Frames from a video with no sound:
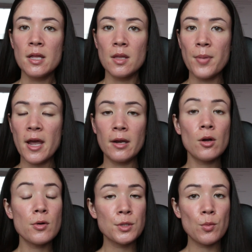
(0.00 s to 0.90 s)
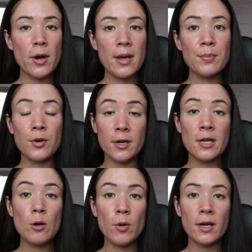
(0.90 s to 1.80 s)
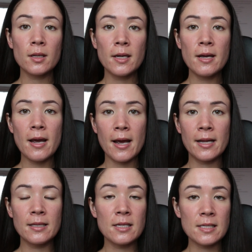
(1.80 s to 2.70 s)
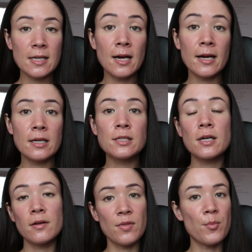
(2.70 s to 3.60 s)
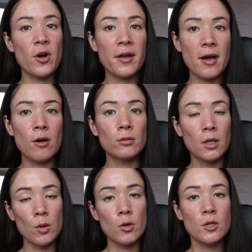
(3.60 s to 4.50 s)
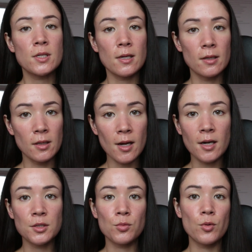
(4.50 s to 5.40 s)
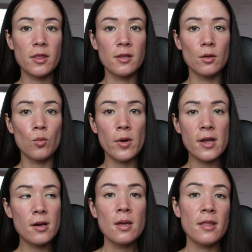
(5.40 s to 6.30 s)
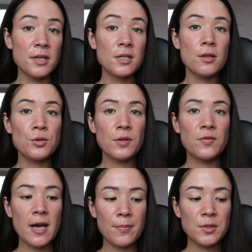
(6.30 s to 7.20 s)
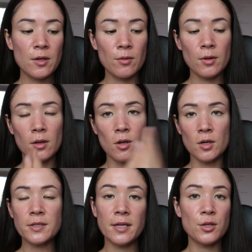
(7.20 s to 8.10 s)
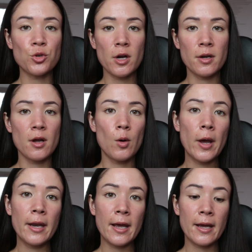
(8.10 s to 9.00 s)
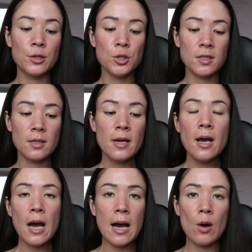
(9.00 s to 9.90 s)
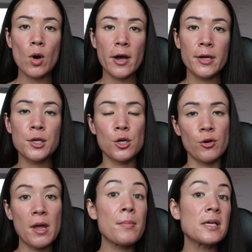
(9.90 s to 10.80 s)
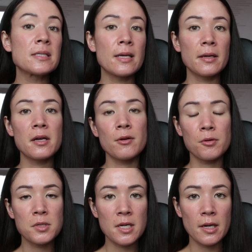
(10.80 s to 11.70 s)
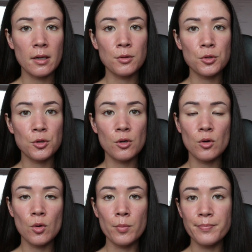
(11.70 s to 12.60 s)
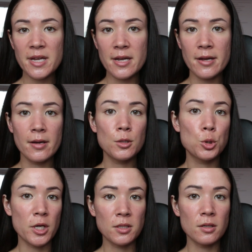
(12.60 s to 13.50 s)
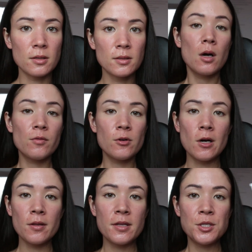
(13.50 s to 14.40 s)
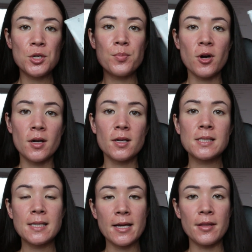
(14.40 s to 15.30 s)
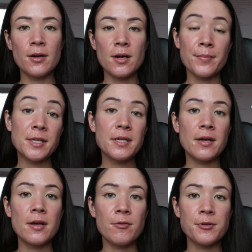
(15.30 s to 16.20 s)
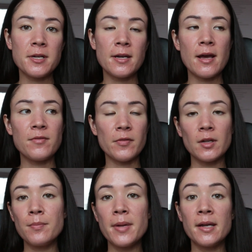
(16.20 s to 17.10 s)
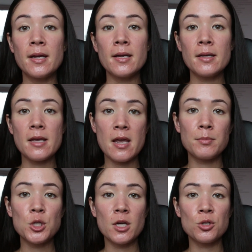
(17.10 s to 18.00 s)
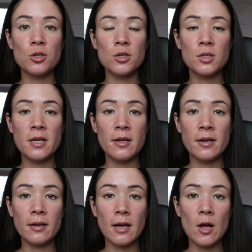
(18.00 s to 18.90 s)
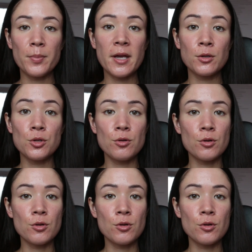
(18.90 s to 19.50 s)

The pain goes away pretty quickly and the size of the breakout lowers a lot within the week. Thanks to the use of dapsone alongside the tretinoin and just how I curate my skincare routine to be gentle. Overall, these two products together in my skincare routine have definitely been game changers in helping to